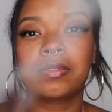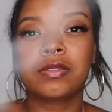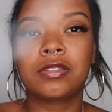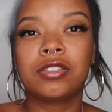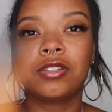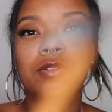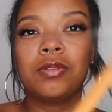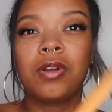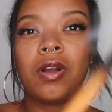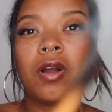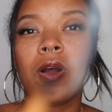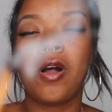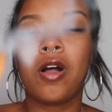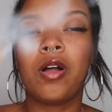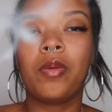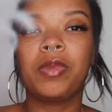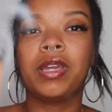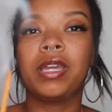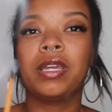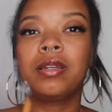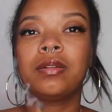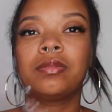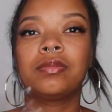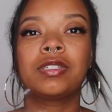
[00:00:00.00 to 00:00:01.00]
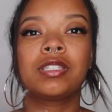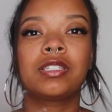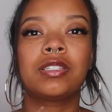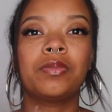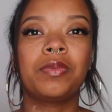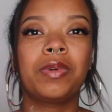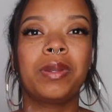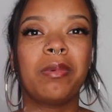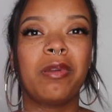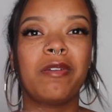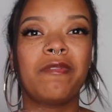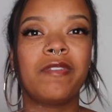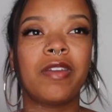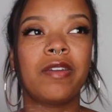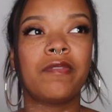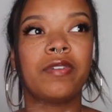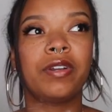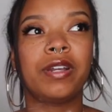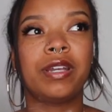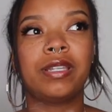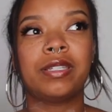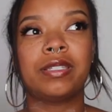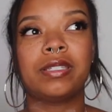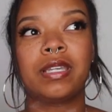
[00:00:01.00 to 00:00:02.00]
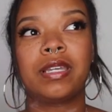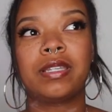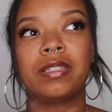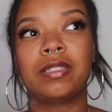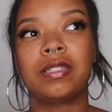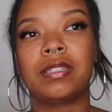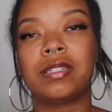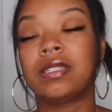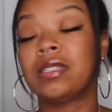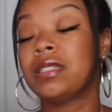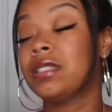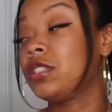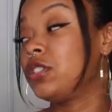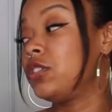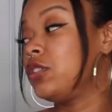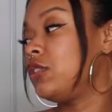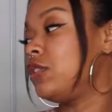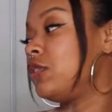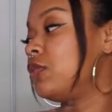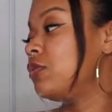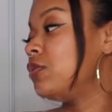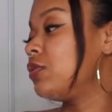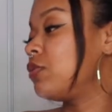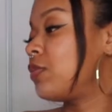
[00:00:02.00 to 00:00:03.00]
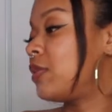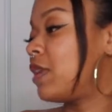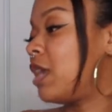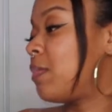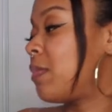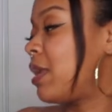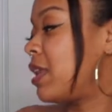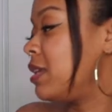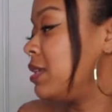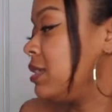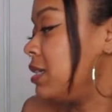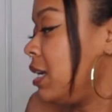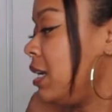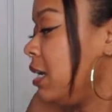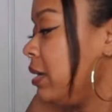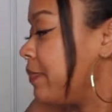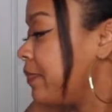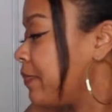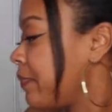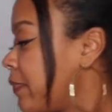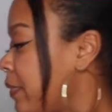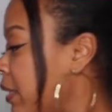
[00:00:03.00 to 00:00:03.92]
So calming. This is one of my favorite incenses to use when I meditate.